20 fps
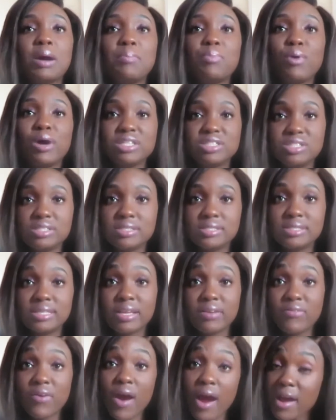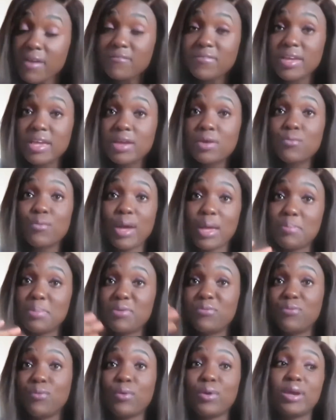watching Steve Harvey way
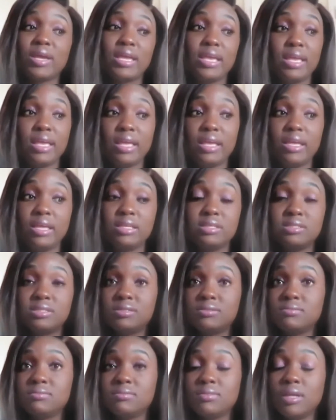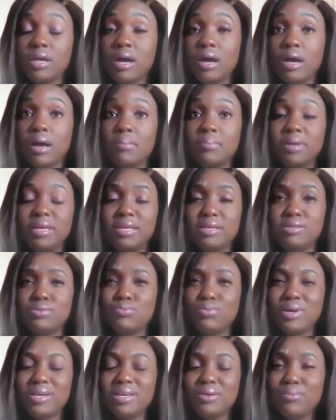before he's
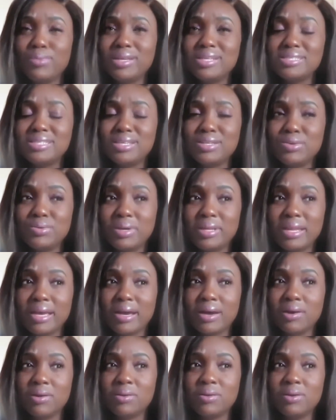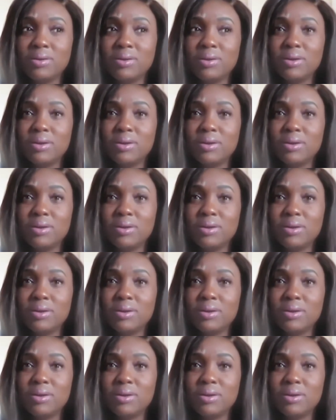what is he doing now?